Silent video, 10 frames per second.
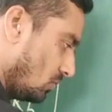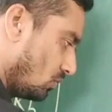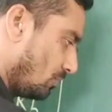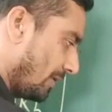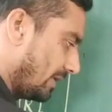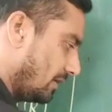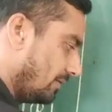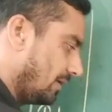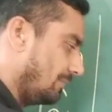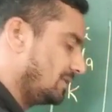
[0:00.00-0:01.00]
Group
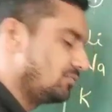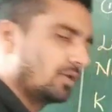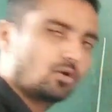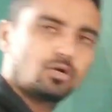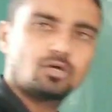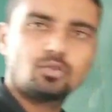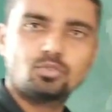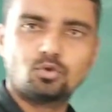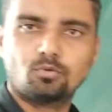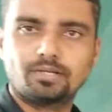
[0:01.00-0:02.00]
18 elements we are
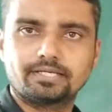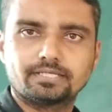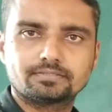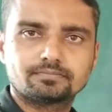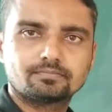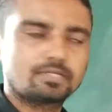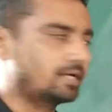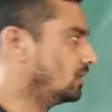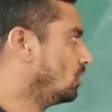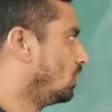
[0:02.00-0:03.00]
called the noble gas.
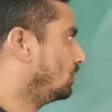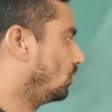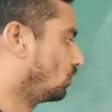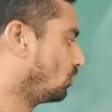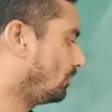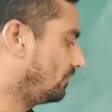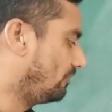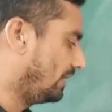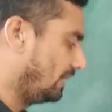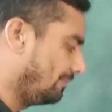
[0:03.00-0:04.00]
Right. The group 1
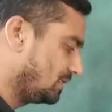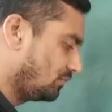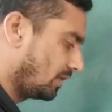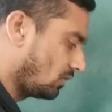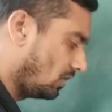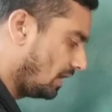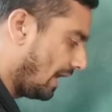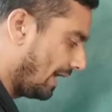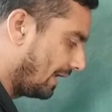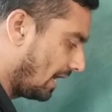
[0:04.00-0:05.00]
elements we are
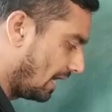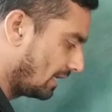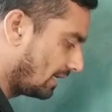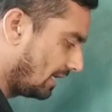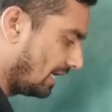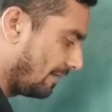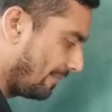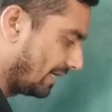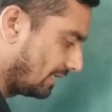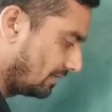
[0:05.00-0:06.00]
called an alkali
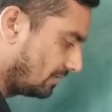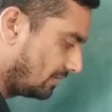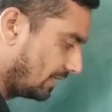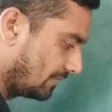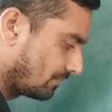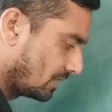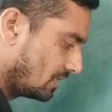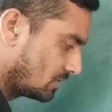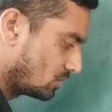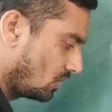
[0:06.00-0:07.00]
metal. Right.
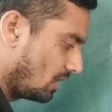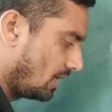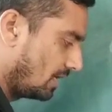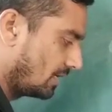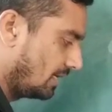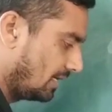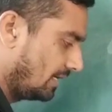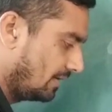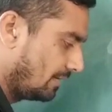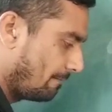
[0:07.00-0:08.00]
So alkali
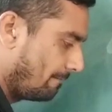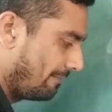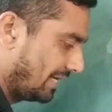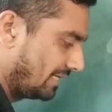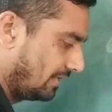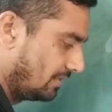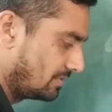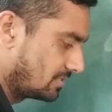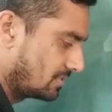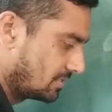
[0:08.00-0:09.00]

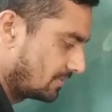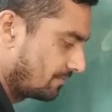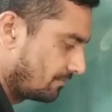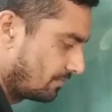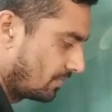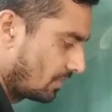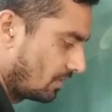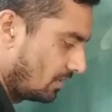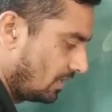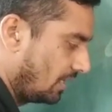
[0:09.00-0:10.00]
metals.
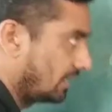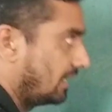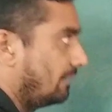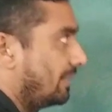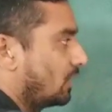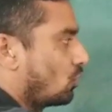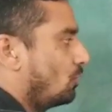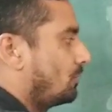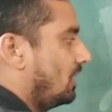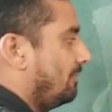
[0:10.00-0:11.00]
Alkali metal
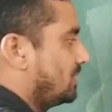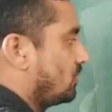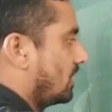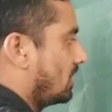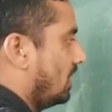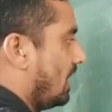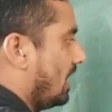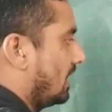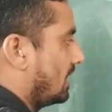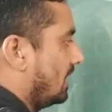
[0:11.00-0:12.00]
group elements are called
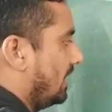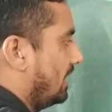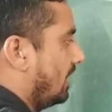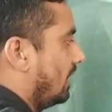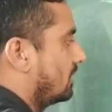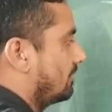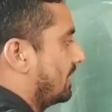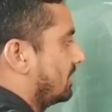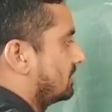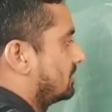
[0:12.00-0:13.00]
alkali earth
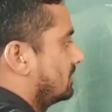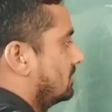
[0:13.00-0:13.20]
metals.